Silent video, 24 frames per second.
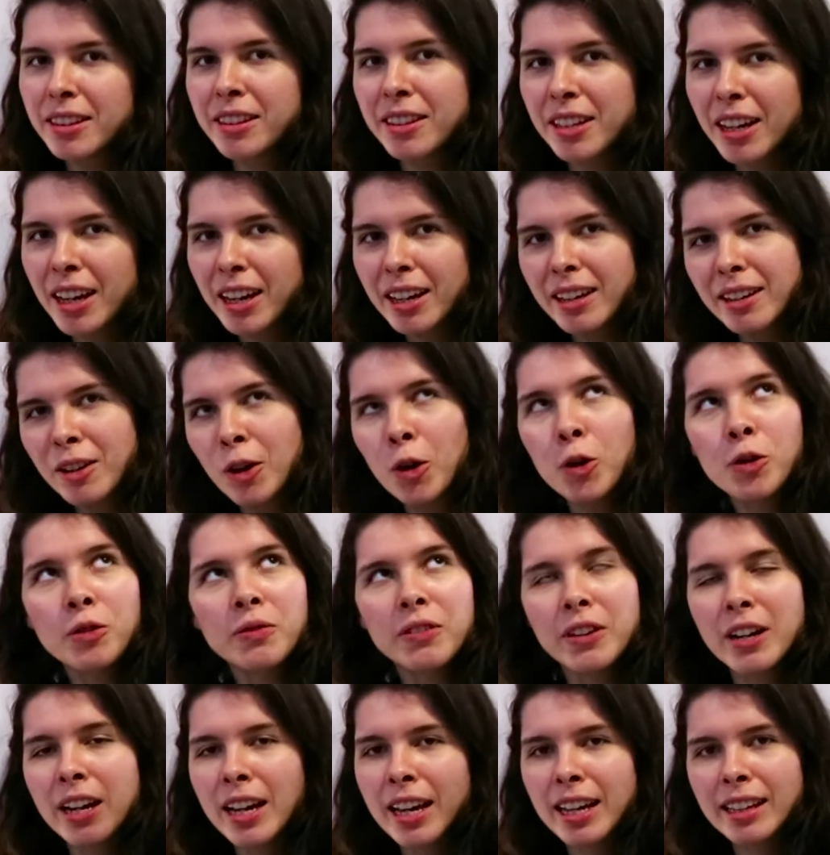the
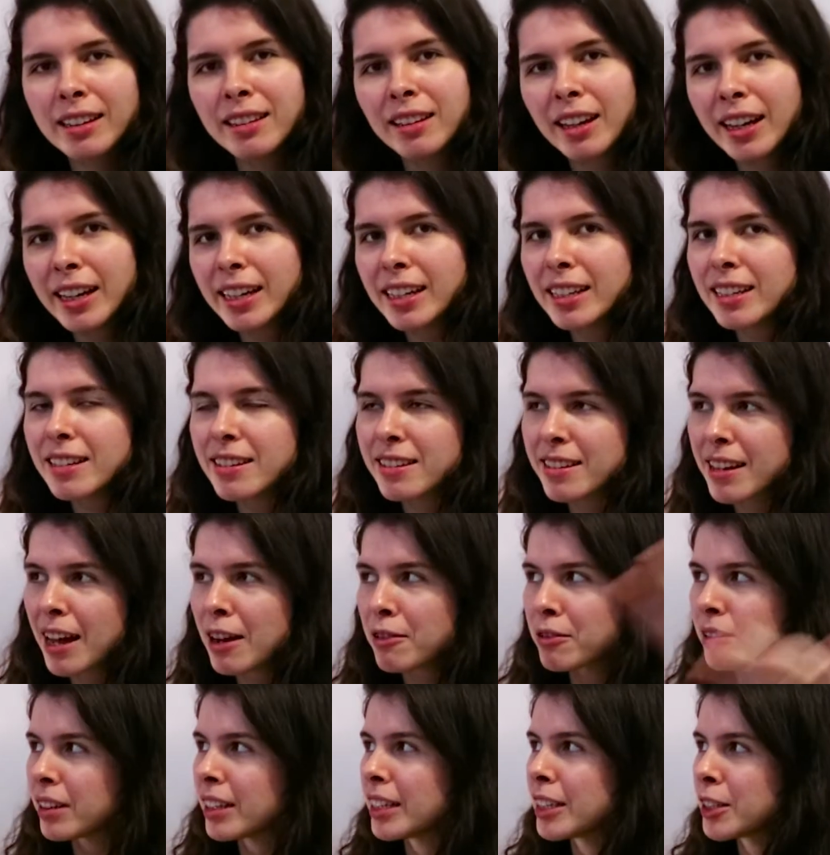overhead light is
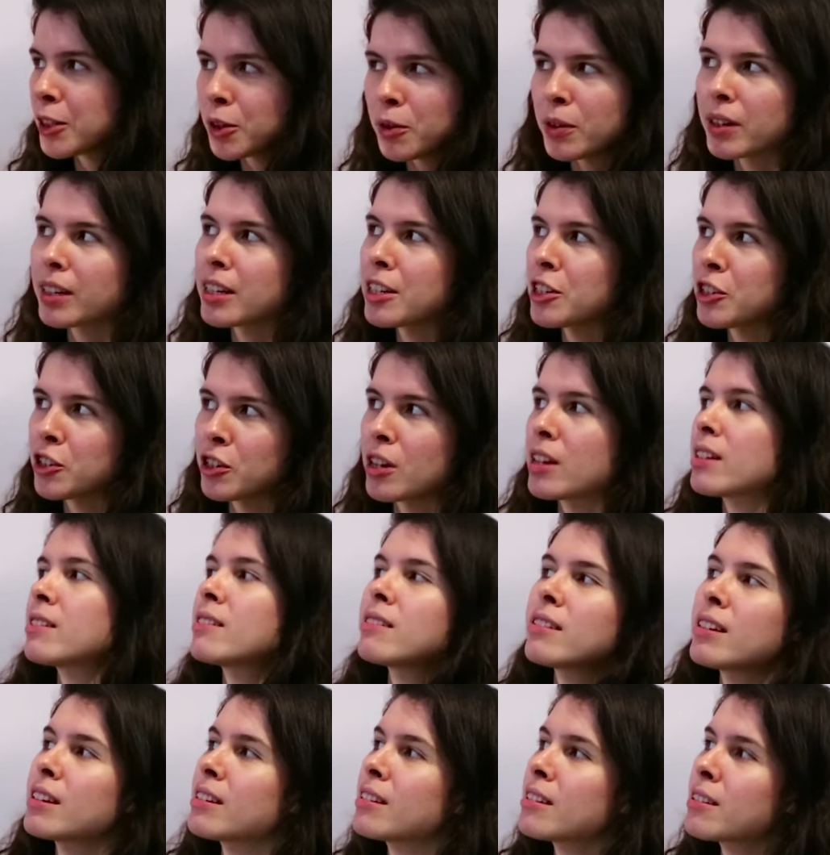not really doing it
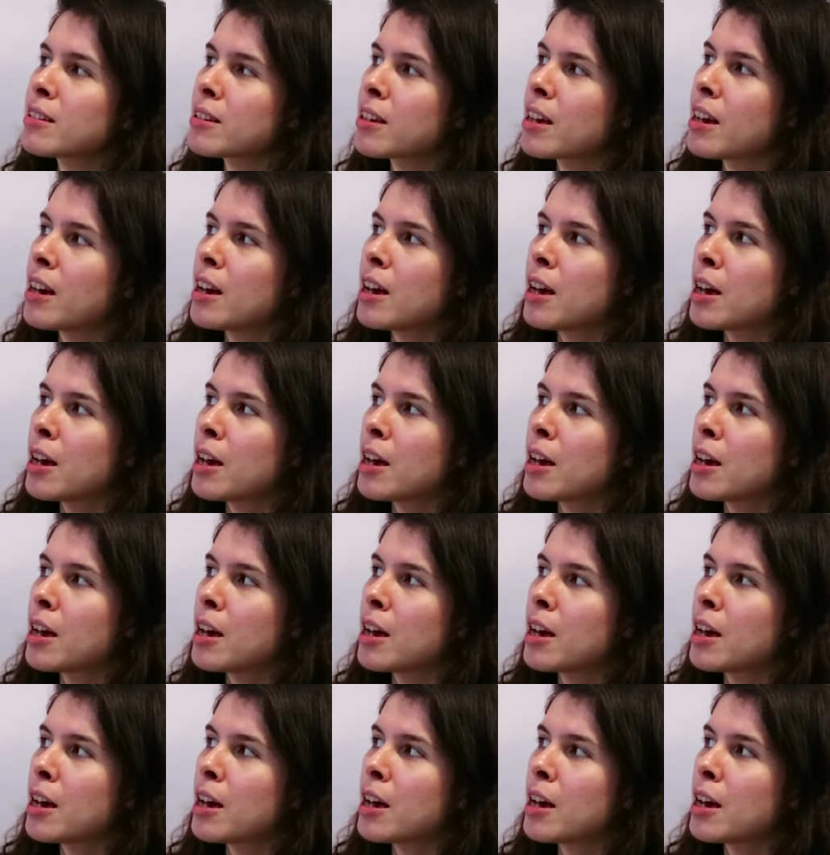justice,